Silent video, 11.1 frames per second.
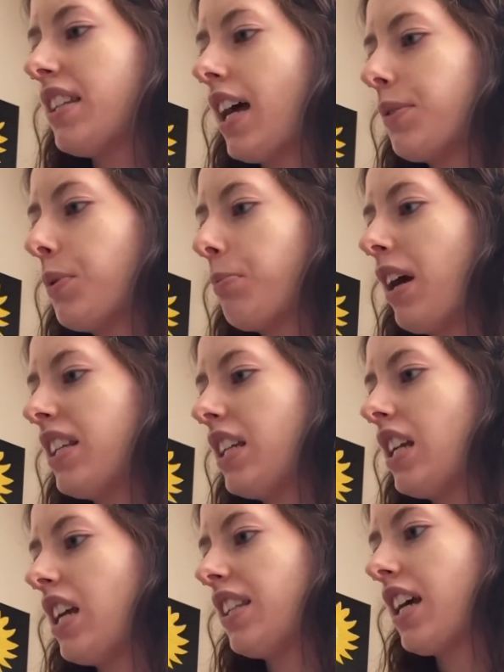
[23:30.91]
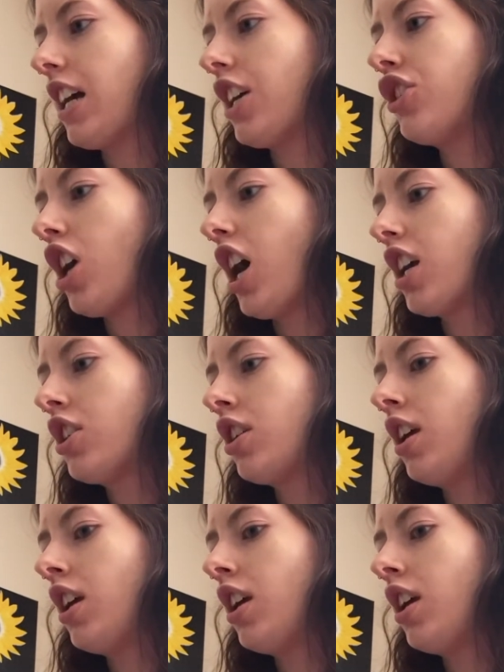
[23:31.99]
that's what the president is. They're in charge.